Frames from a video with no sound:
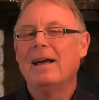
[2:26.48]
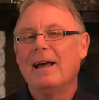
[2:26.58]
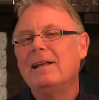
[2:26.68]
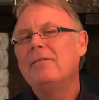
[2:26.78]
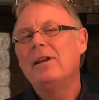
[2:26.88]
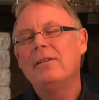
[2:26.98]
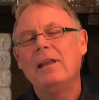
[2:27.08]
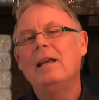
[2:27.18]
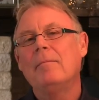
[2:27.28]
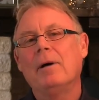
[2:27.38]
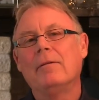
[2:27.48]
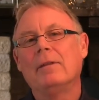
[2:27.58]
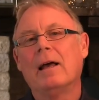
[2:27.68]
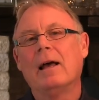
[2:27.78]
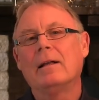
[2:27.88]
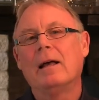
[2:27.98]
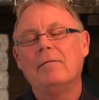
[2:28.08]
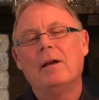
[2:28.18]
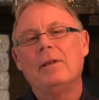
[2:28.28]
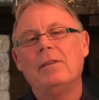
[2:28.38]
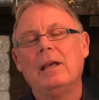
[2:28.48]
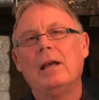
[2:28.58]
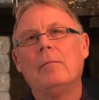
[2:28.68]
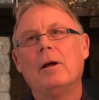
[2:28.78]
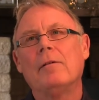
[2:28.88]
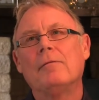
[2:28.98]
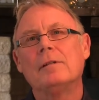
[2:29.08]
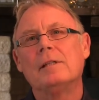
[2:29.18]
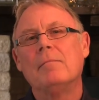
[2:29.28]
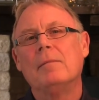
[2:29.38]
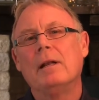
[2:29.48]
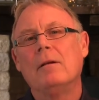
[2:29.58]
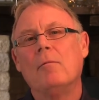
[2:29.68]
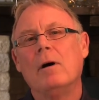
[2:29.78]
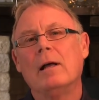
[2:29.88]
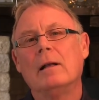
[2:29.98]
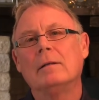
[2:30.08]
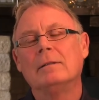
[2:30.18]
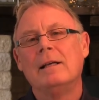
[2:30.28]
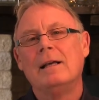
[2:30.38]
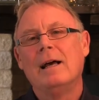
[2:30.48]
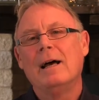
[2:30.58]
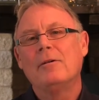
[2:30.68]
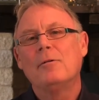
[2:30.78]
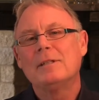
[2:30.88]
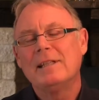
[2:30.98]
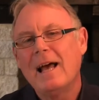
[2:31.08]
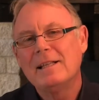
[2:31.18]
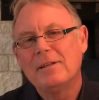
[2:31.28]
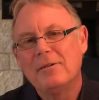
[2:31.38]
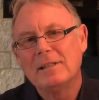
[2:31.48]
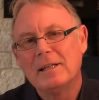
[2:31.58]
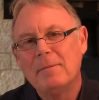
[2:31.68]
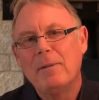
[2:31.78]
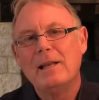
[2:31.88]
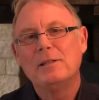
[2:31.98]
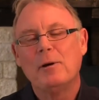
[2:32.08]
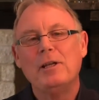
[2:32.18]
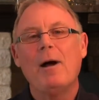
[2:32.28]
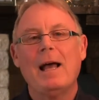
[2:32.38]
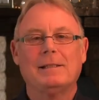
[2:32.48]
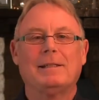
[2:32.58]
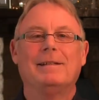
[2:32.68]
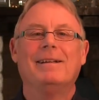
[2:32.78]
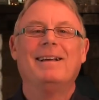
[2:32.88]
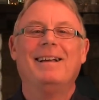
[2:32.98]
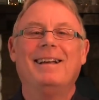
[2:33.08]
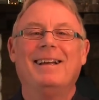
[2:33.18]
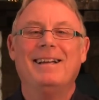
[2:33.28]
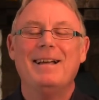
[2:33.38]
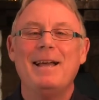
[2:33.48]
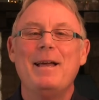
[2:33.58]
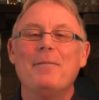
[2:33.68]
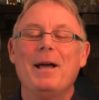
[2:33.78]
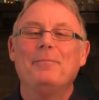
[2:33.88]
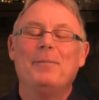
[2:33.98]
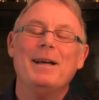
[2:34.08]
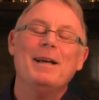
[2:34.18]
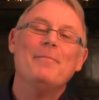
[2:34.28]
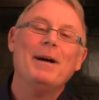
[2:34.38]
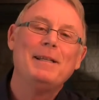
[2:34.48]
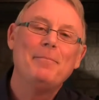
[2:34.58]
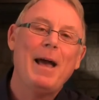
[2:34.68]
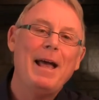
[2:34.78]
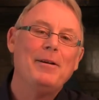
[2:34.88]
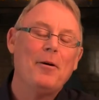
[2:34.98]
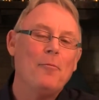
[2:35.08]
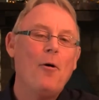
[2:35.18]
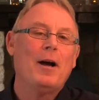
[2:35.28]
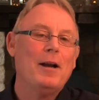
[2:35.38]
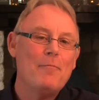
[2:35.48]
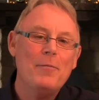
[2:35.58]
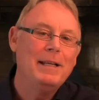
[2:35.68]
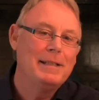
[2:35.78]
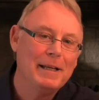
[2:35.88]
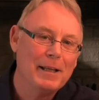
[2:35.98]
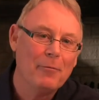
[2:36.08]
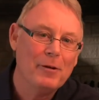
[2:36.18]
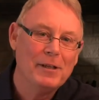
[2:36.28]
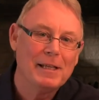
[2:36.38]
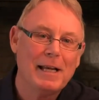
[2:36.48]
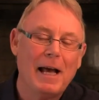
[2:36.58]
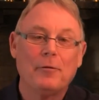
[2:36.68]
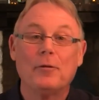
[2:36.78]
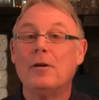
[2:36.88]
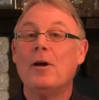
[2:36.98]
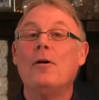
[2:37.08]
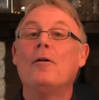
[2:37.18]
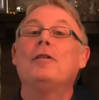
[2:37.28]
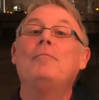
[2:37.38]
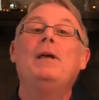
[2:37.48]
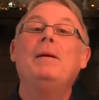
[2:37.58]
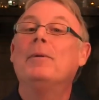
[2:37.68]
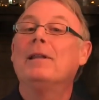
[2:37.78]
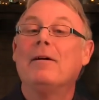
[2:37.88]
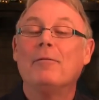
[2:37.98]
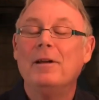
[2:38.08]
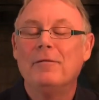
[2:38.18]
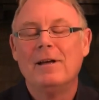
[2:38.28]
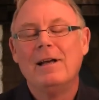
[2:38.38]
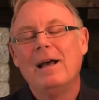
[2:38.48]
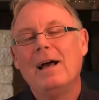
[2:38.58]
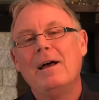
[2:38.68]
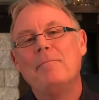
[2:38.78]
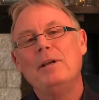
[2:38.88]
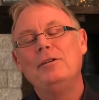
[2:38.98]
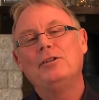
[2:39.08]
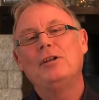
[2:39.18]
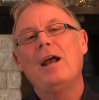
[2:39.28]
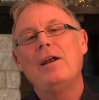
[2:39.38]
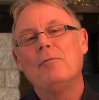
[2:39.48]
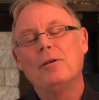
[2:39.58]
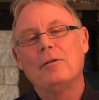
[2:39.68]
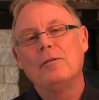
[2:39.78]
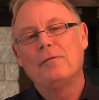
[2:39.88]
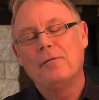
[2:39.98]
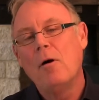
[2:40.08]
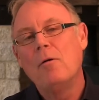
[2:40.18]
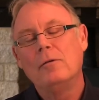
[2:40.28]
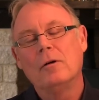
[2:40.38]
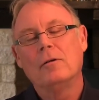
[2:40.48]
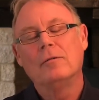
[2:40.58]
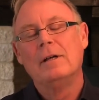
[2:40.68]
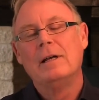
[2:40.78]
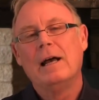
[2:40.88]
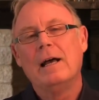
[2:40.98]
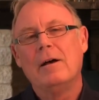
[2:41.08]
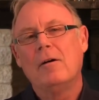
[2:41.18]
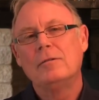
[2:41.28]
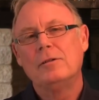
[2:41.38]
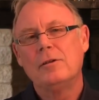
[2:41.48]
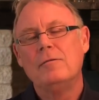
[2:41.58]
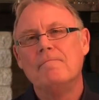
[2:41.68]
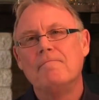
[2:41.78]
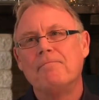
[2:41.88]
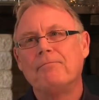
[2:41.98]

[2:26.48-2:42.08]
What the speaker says: I'd love you to think about that. I've been thinking about it for some little while. And of course, the answer is it depends when you ask. It might depend on what kind of meeting that we've just had, or the people that we've been sharing with on the phone or on Zoom.